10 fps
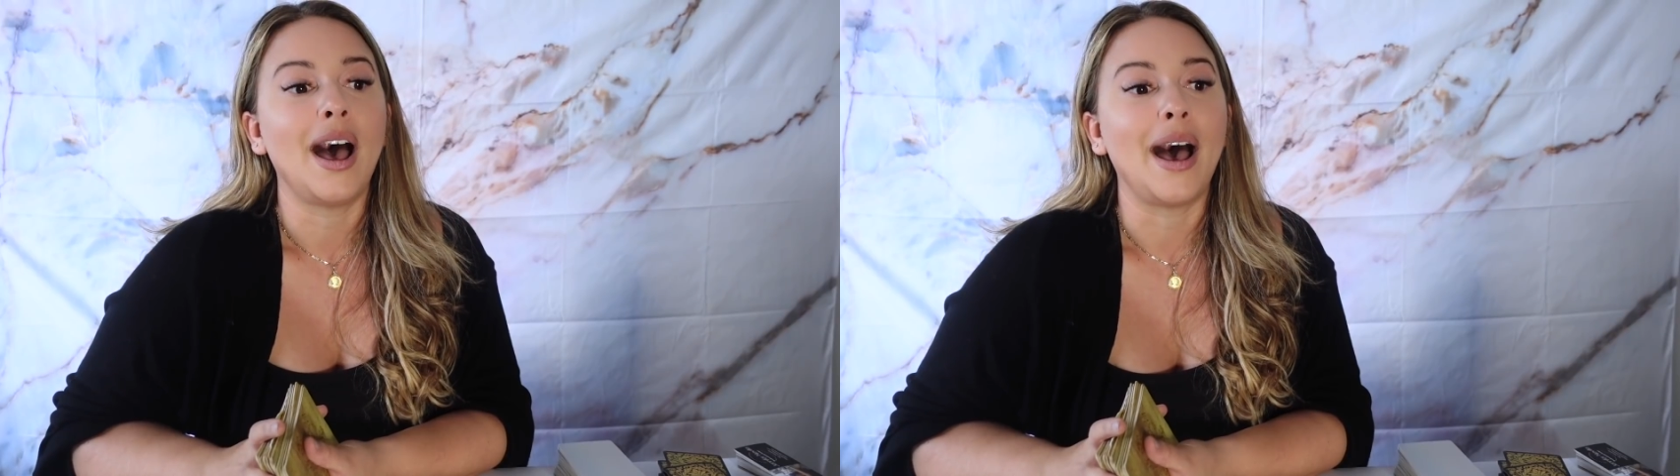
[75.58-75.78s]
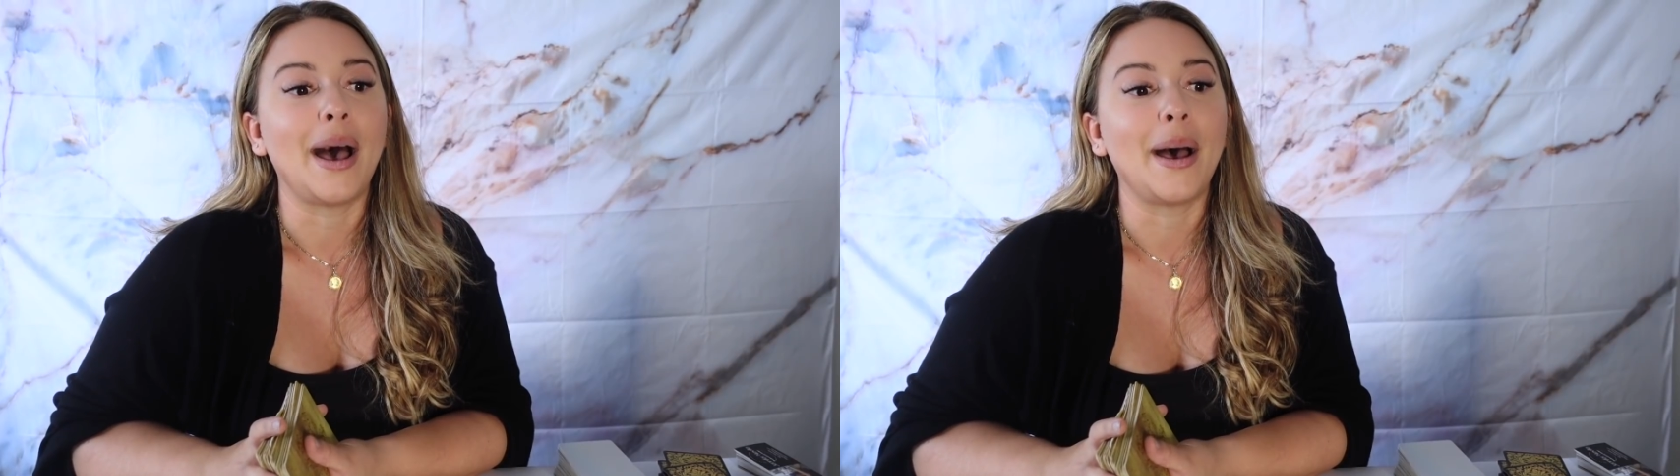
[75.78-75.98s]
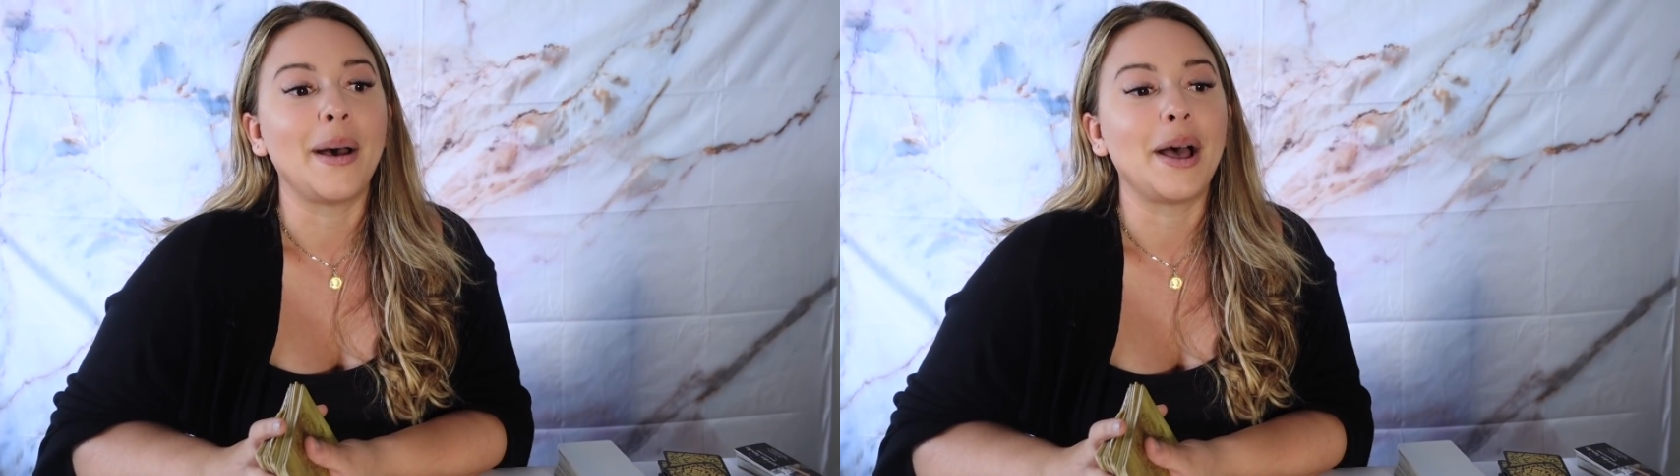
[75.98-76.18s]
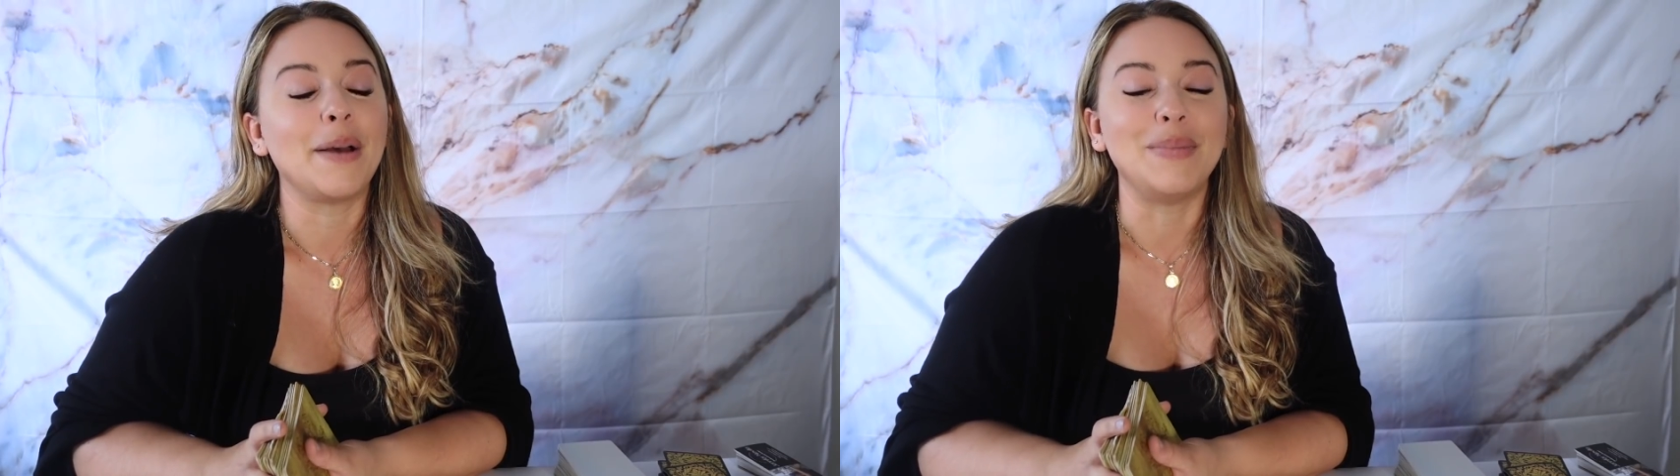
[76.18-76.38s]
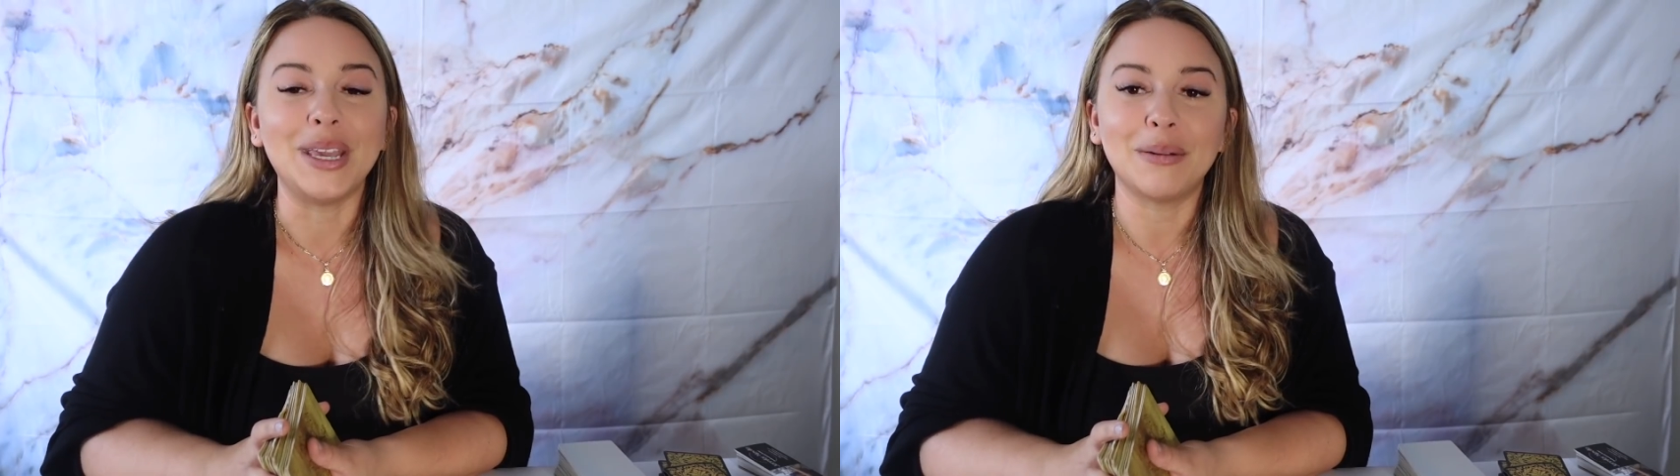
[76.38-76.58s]
uh,
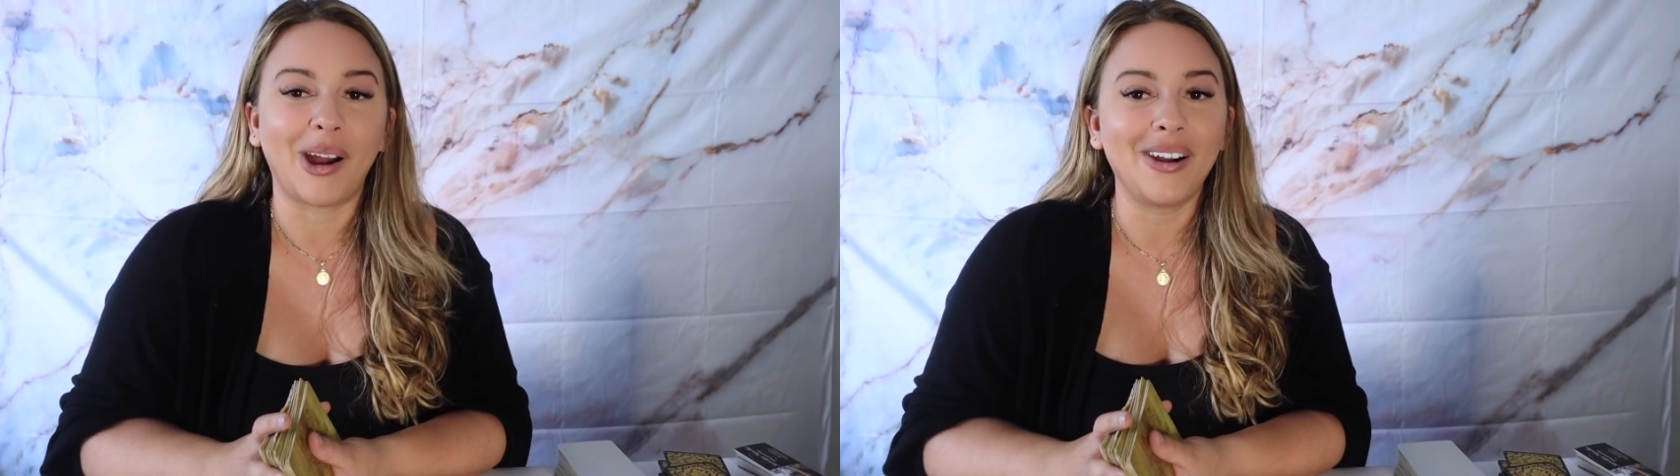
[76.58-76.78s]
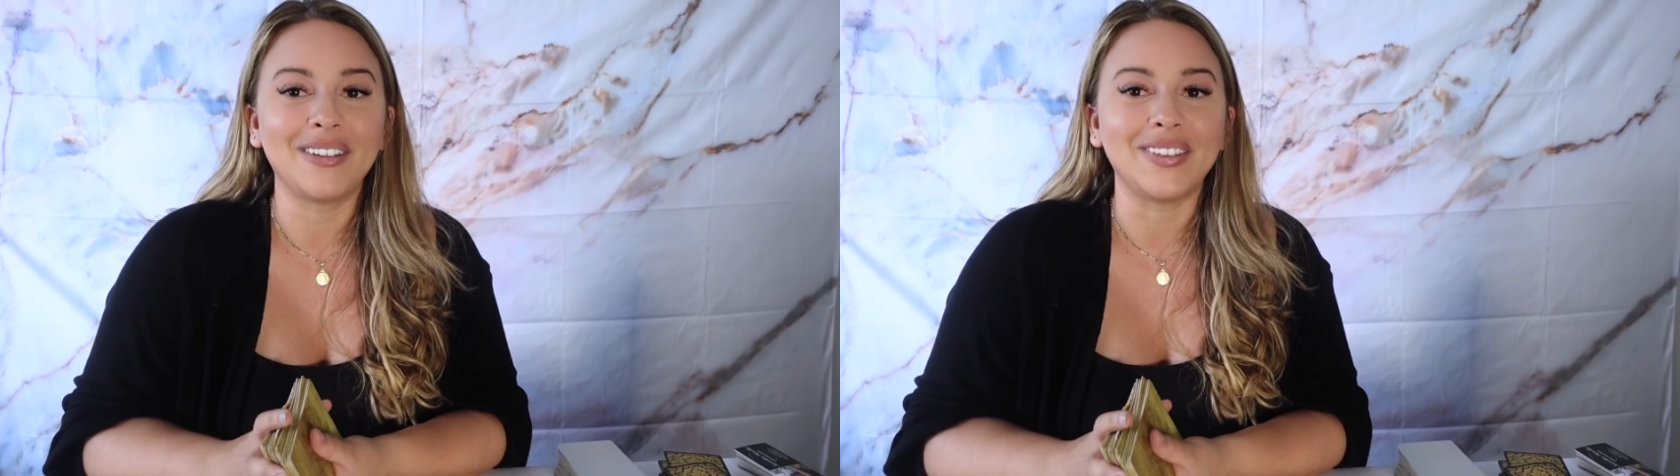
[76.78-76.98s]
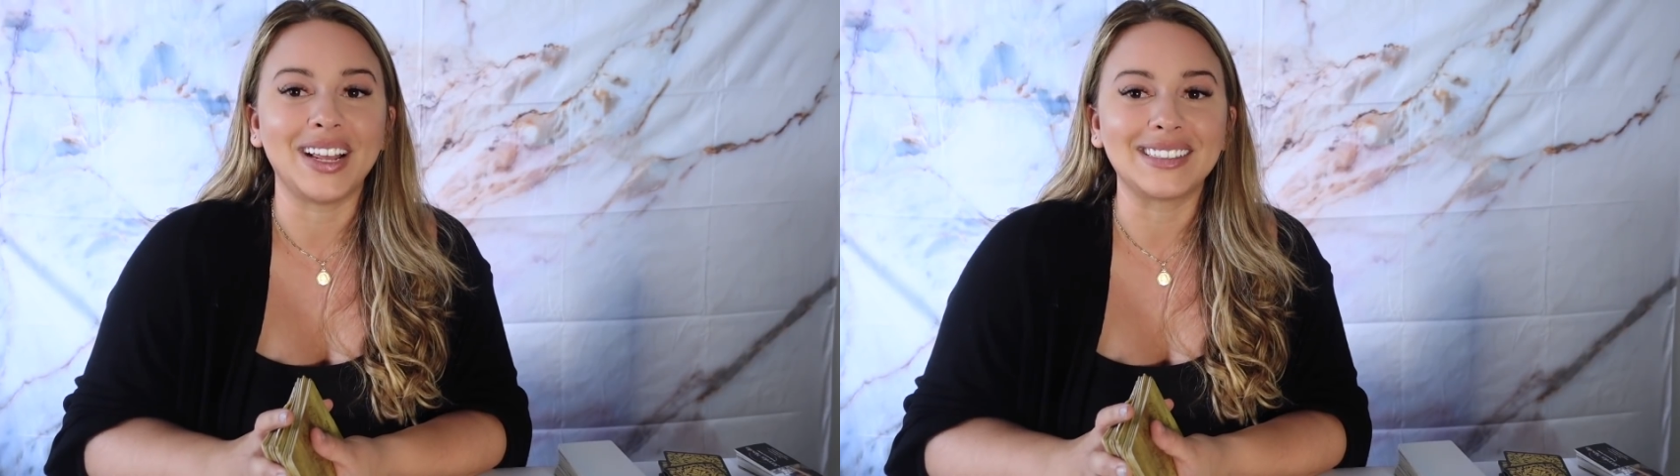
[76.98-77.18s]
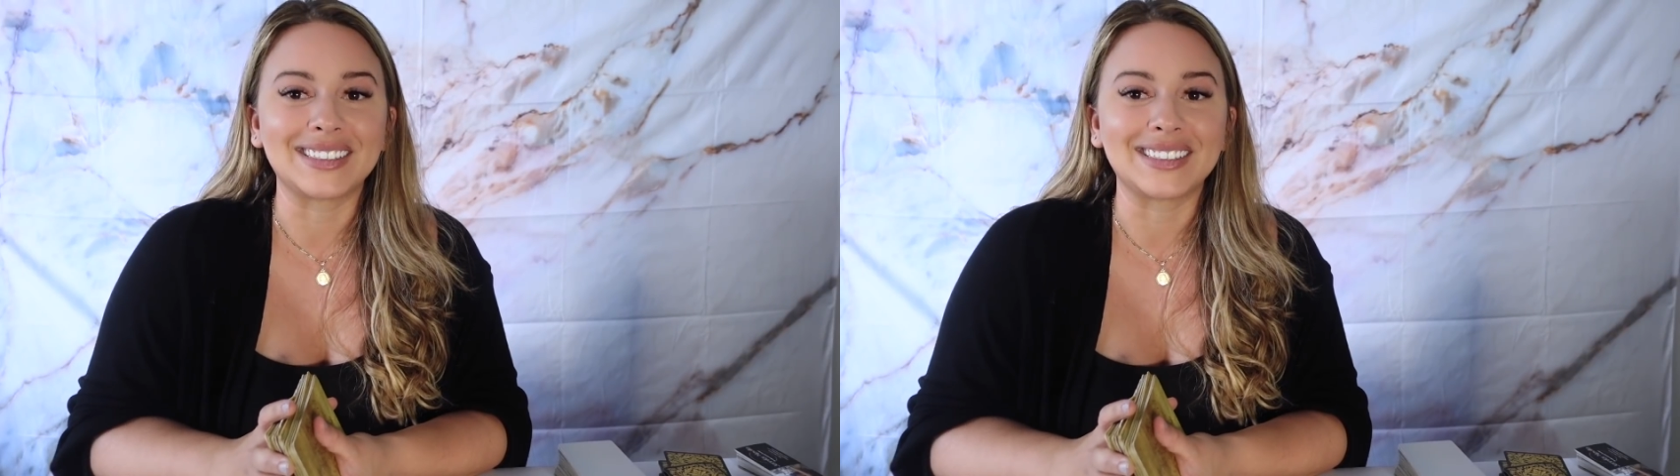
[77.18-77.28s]
be a part of it.